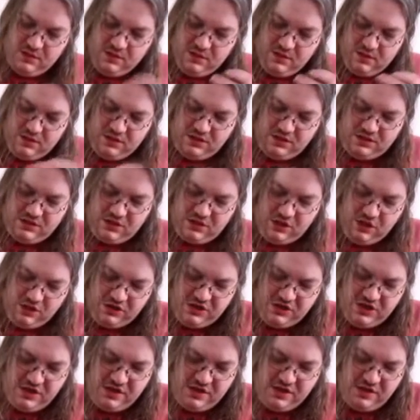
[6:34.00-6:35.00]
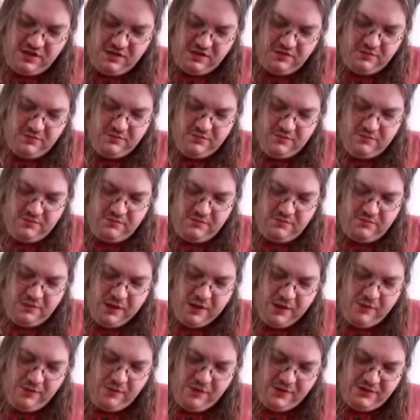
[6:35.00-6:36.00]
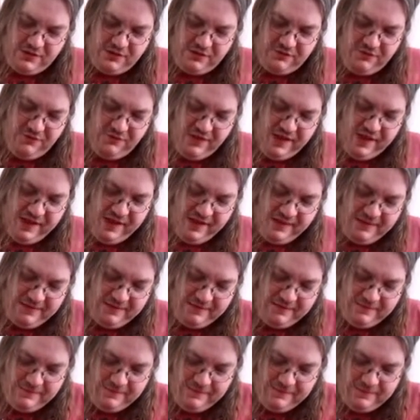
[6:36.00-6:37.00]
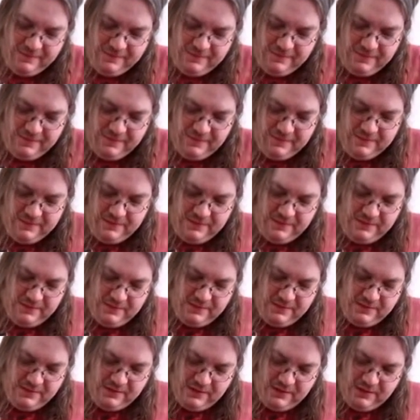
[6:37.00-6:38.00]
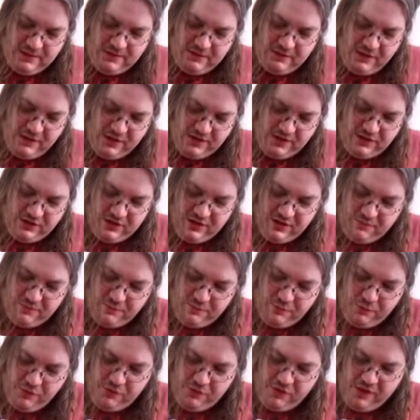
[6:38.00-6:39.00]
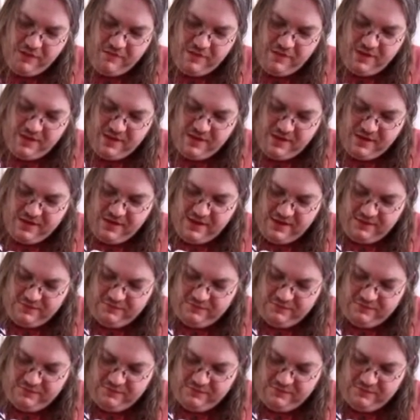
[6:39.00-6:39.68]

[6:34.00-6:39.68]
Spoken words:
And you slot in a Power Rangers figure. And you actually can put them in there